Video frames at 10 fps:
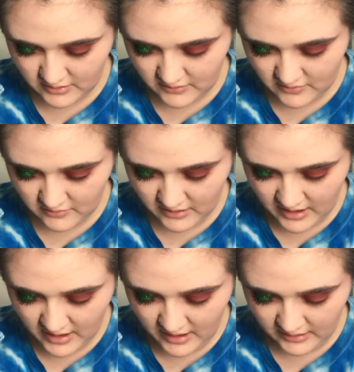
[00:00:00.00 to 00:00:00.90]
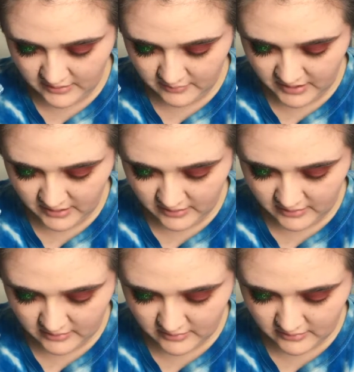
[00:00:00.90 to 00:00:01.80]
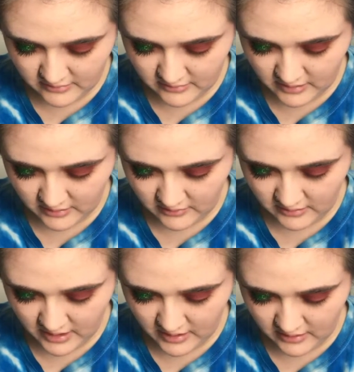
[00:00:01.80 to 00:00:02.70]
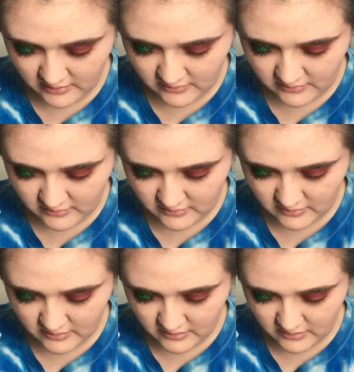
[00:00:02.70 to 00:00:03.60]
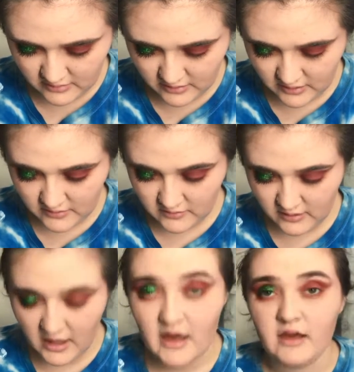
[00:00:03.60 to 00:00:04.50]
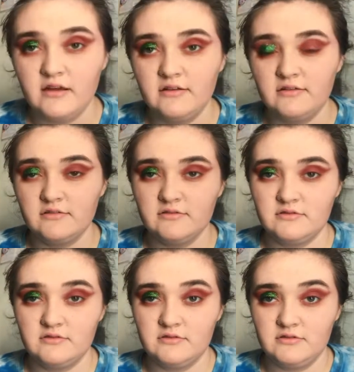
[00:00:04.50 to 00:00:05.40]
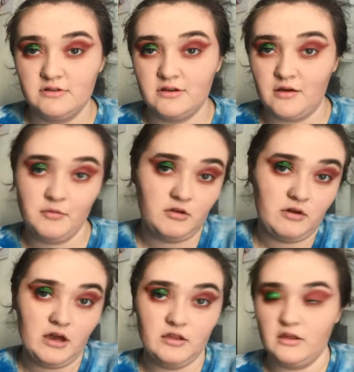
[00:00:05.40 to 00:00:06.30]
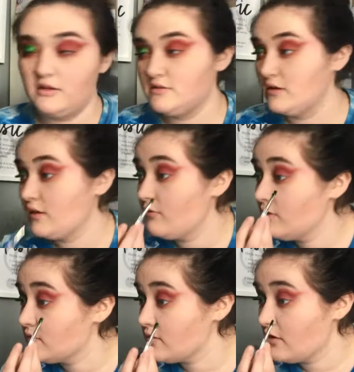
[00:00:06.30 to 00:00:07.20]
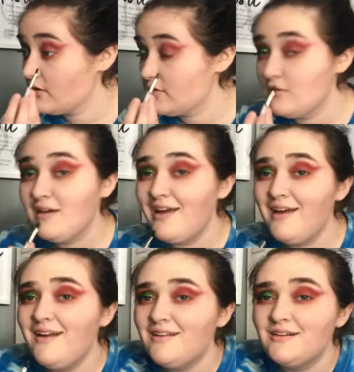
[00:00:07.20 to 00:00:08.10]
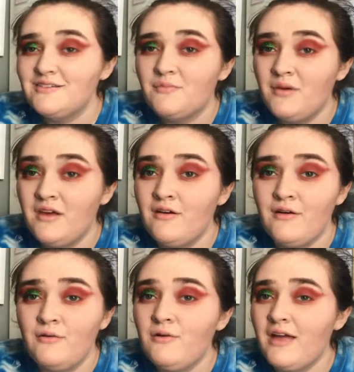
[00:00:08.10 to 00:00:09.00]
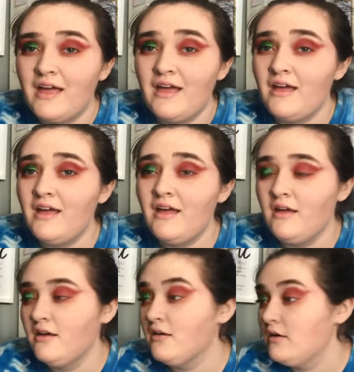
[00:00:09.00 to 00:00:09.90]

it's okay to be not okay. Like, it's okay to not be okay. Like, it's like that one song, it's okay not to be okay.